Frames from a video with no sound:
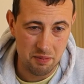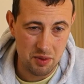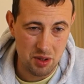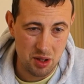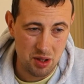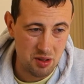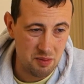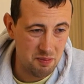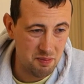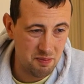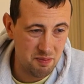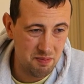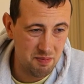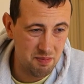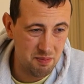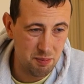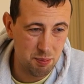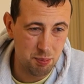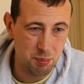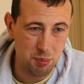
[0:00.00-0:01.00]
just
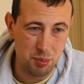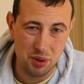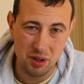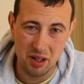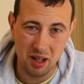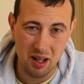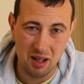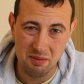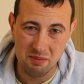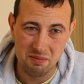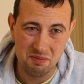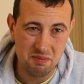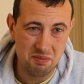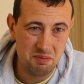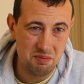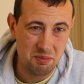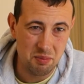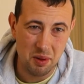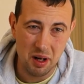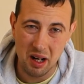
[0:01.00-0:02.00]
put a
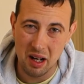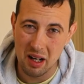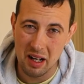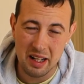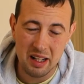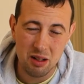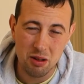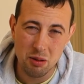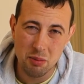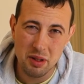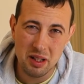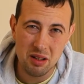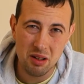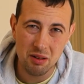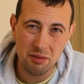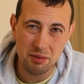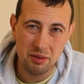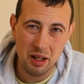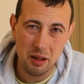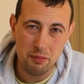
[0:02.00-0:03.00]
little bit
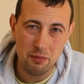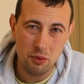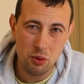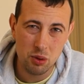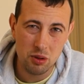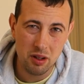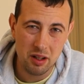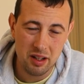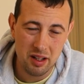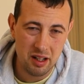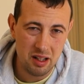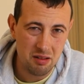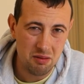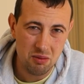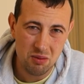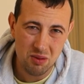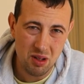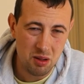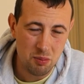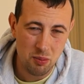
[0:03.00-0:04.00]
of tap water in it,
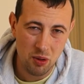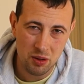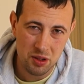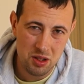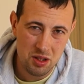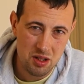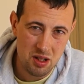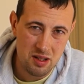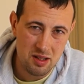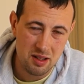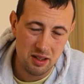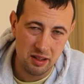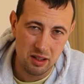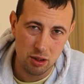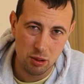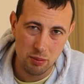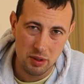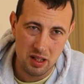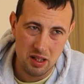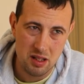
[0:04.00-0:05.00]
not much, just a little
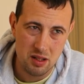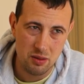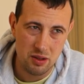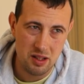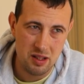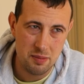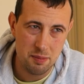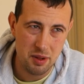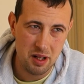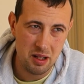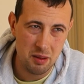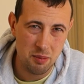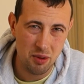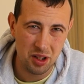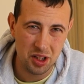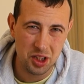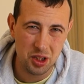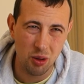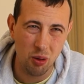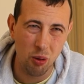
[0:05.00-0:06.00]
bit, so it's pretty
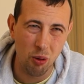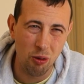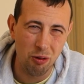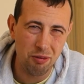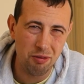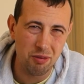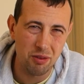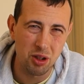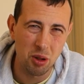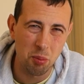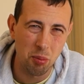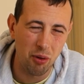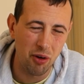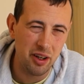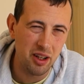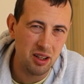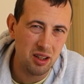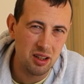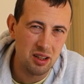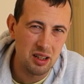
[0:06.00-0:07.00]
much off the
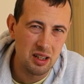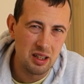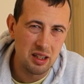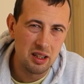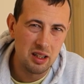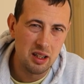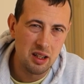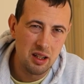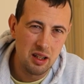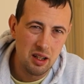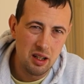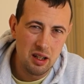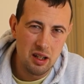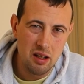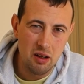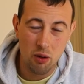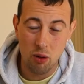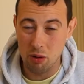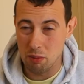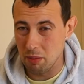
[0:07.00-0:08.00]
boil,
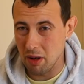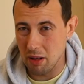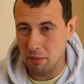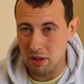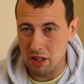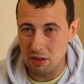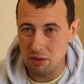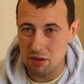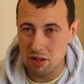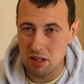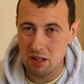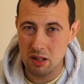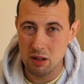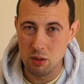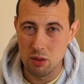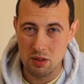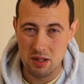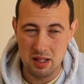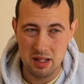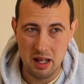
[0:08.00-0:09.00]
or maybe you just
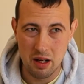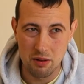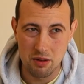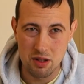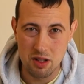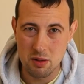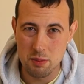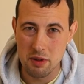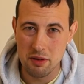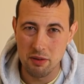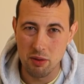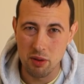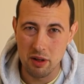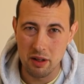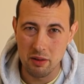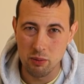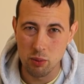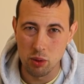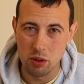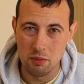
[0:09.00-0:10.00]
close it down just before
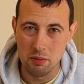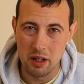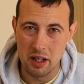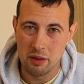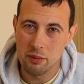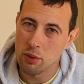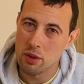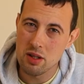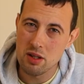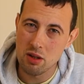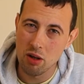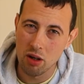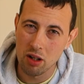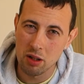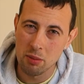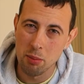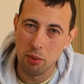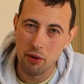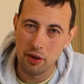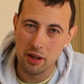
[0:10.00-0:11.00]
it would start to
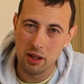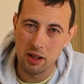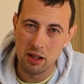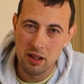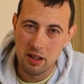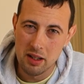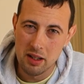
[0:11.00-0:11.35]
boil,